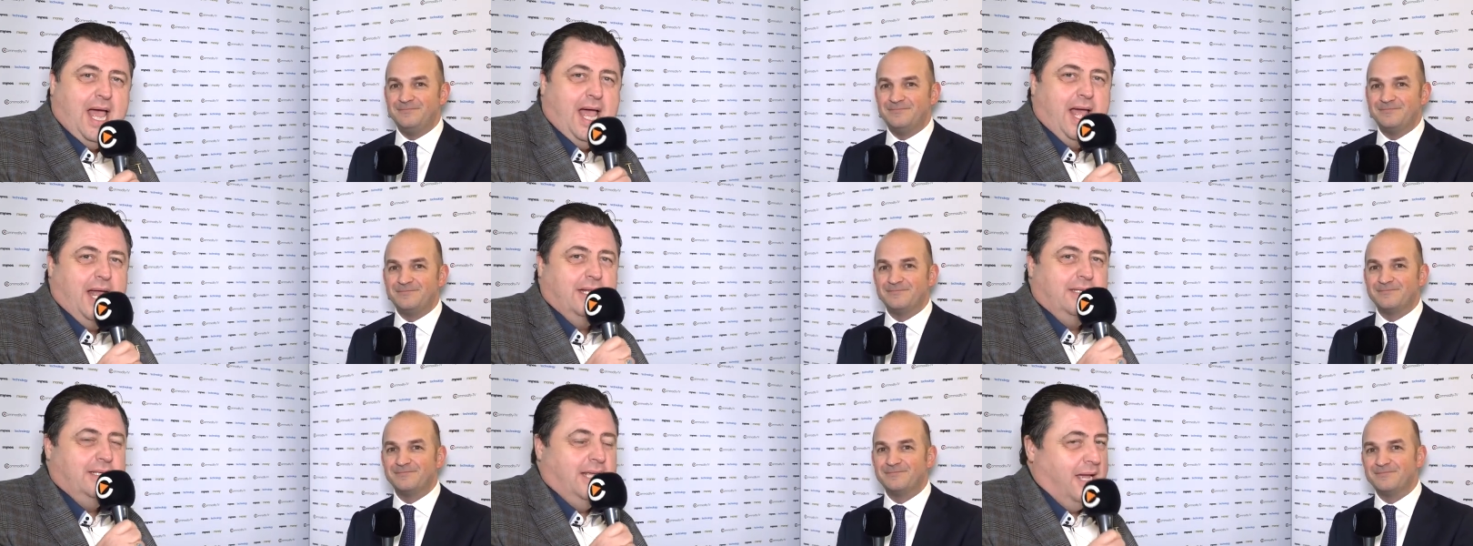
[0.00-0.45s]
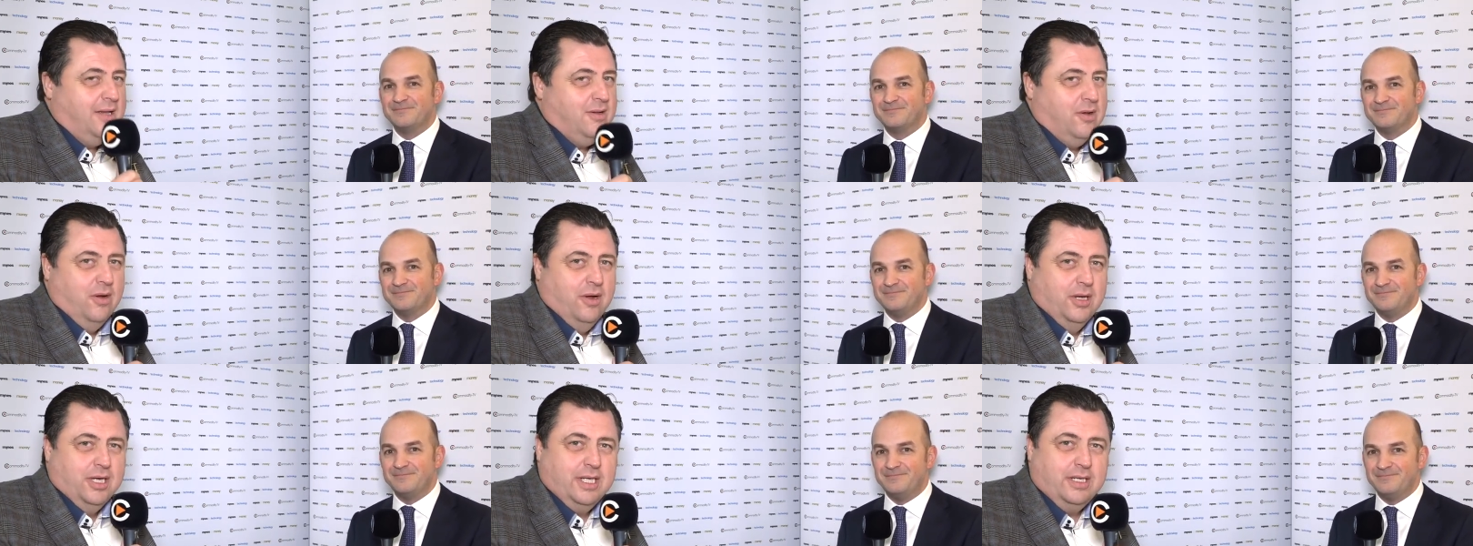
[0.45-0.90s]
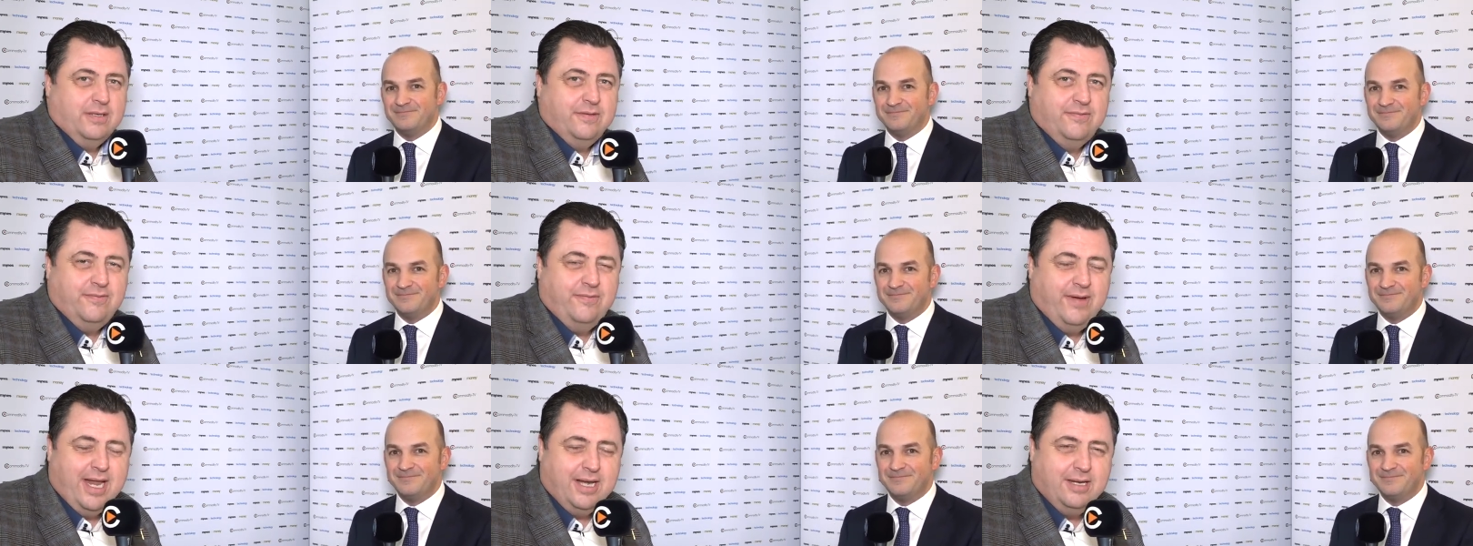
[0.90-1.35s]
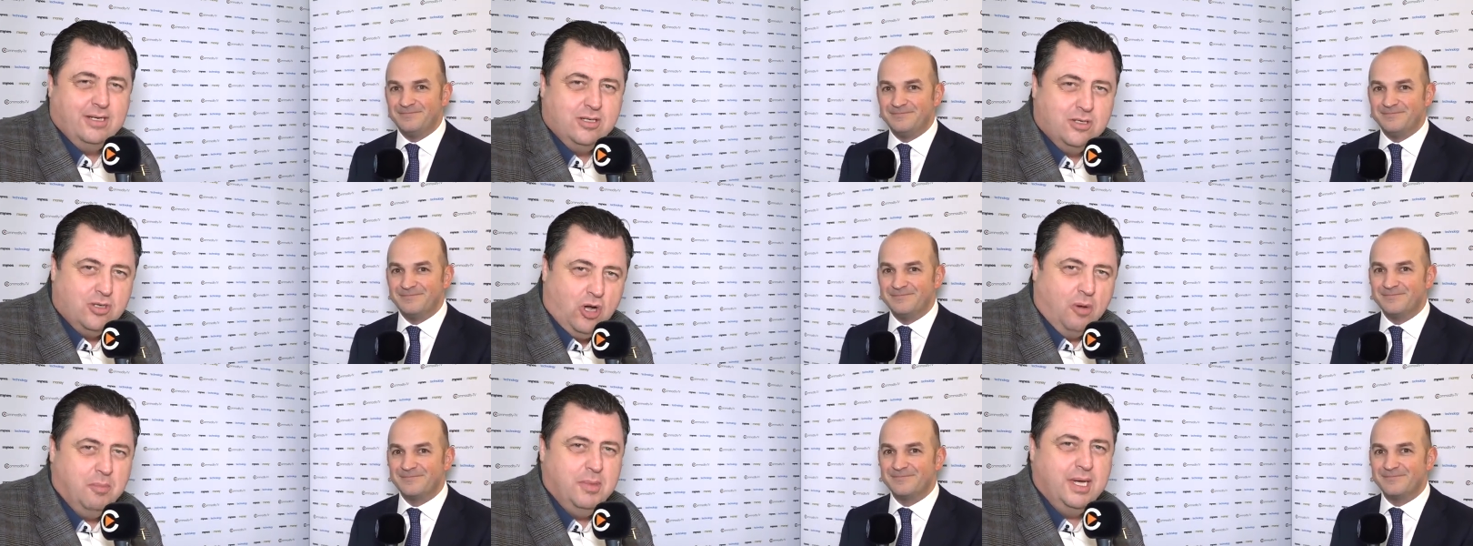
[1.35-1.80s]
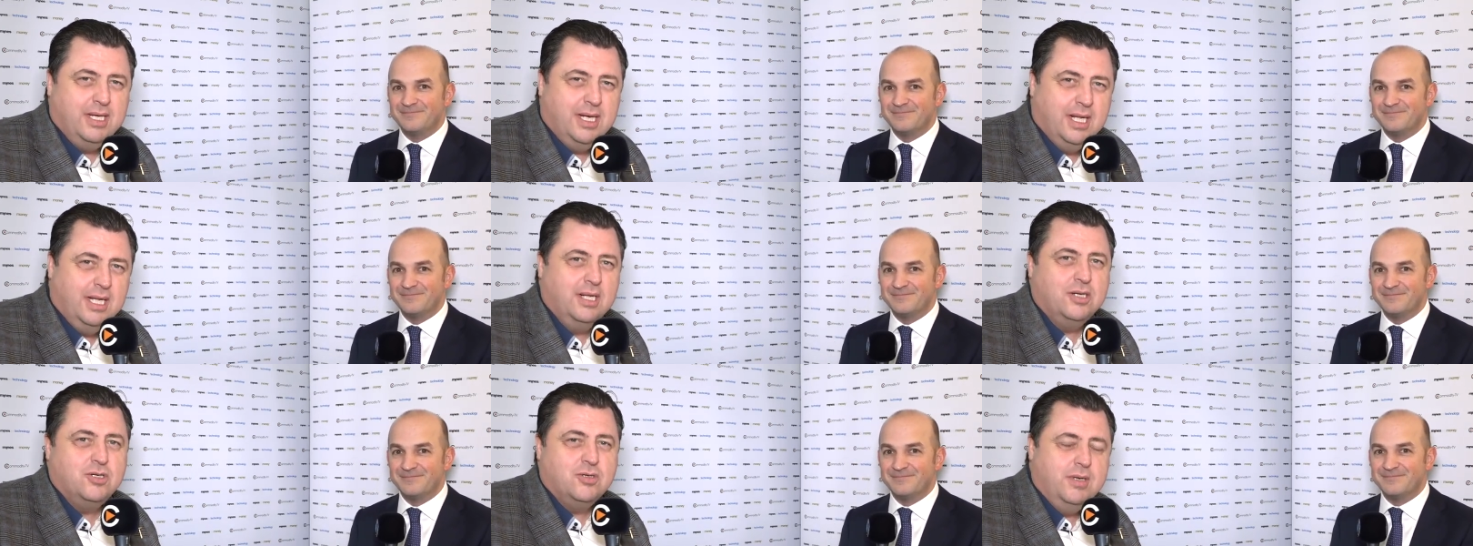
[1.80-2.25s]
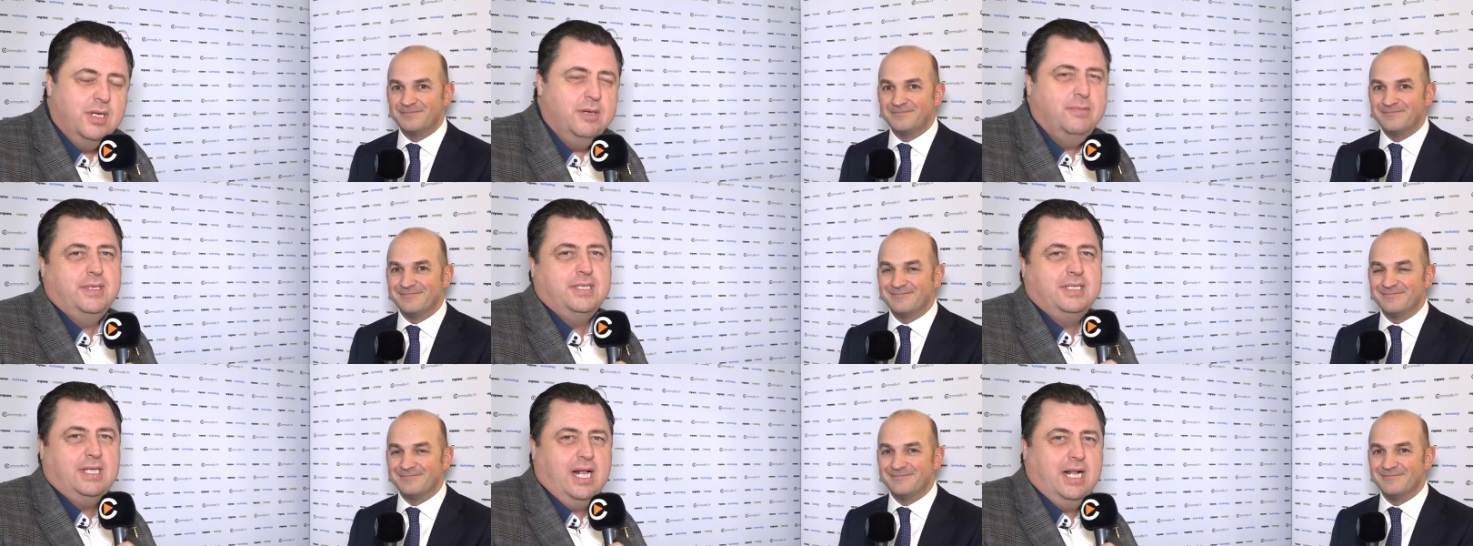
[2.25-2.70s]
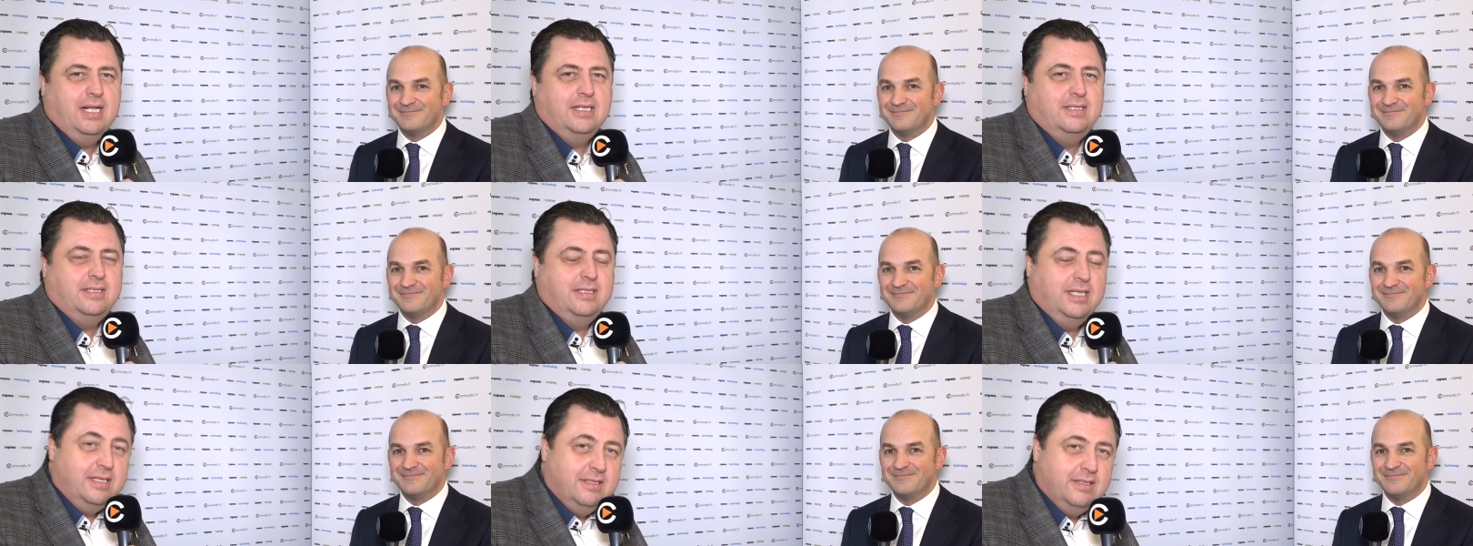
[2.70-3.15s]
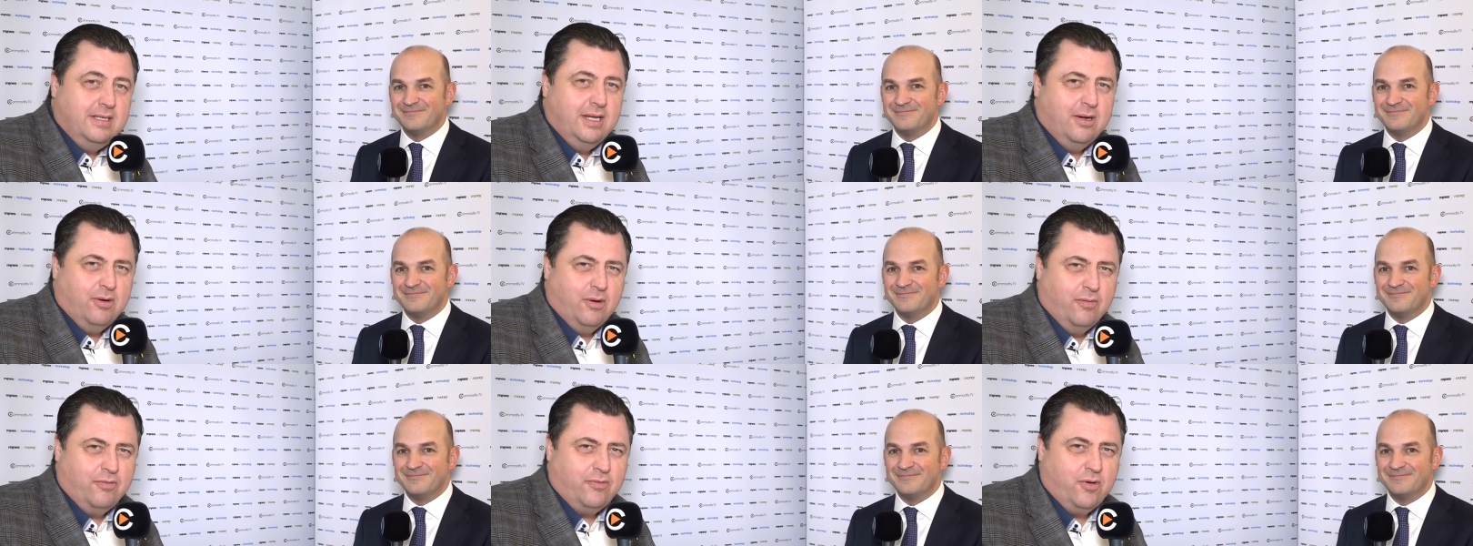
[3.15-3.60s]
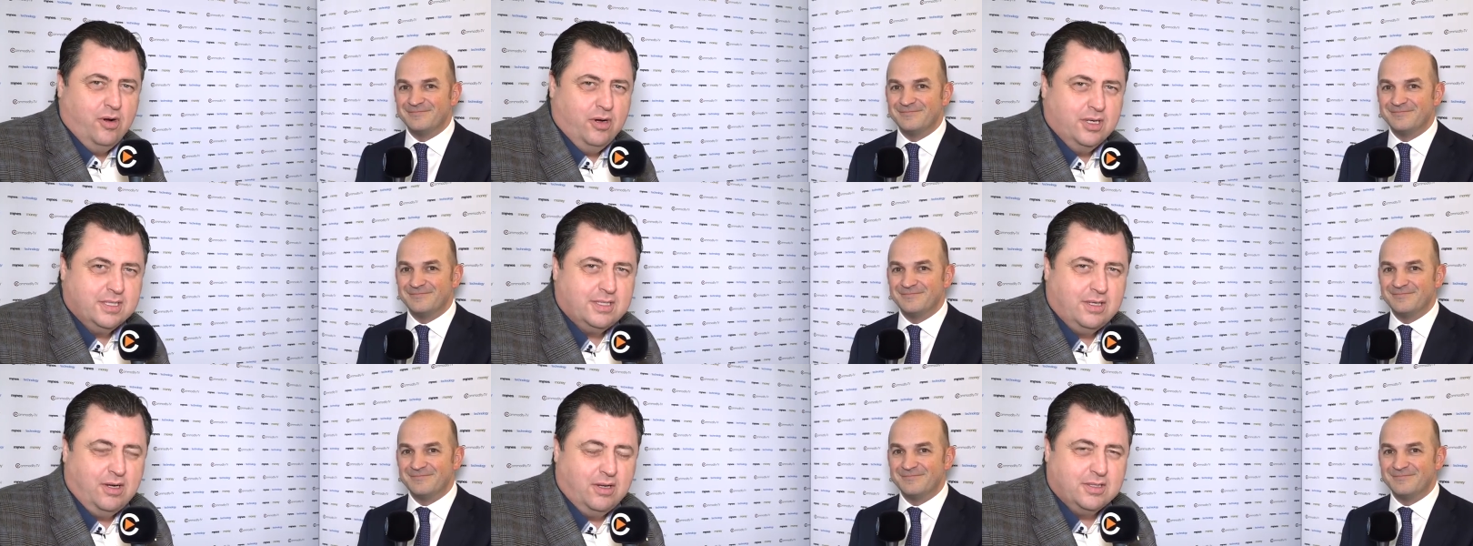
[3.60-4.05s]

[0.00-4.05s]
Speaker 1: And yeah, you heard it. Phenomenal drill results this year, of course.